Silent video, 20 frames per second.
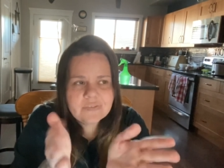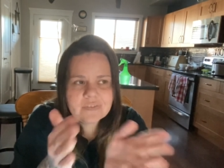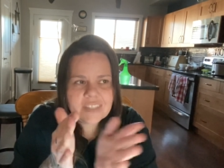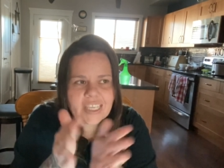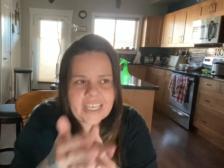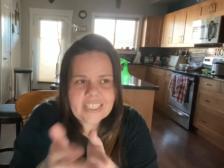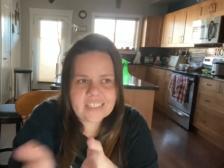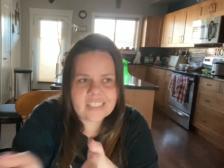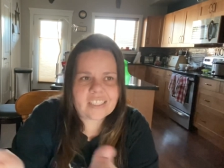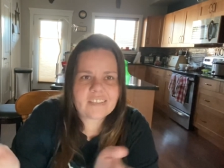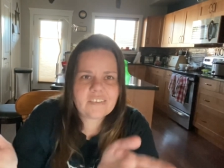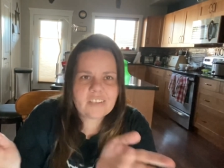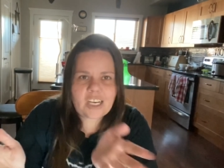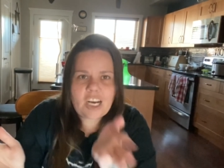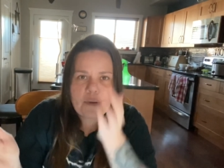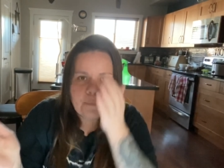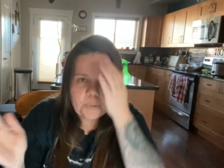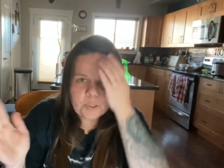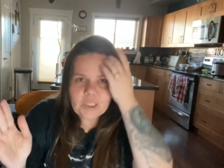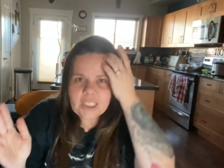that's a
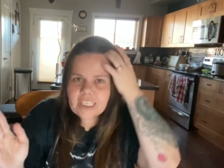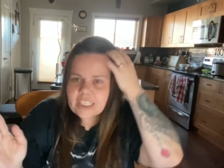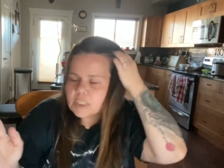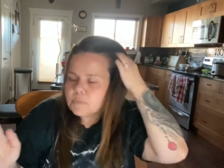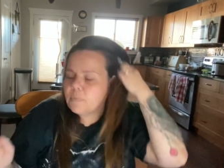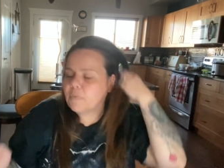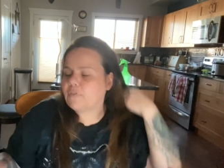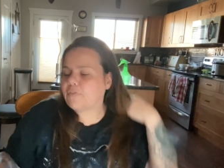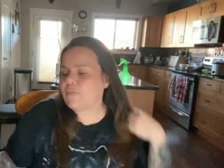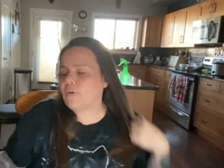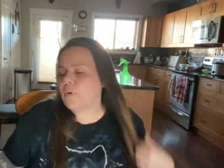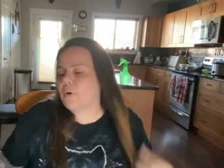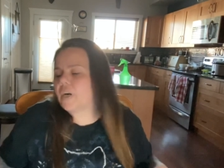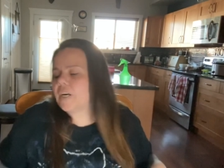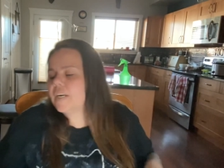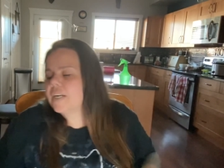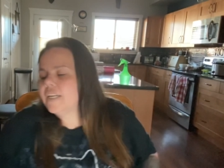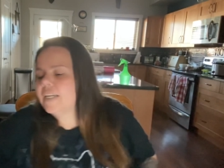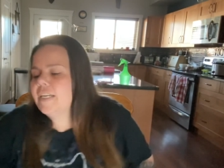couple days before.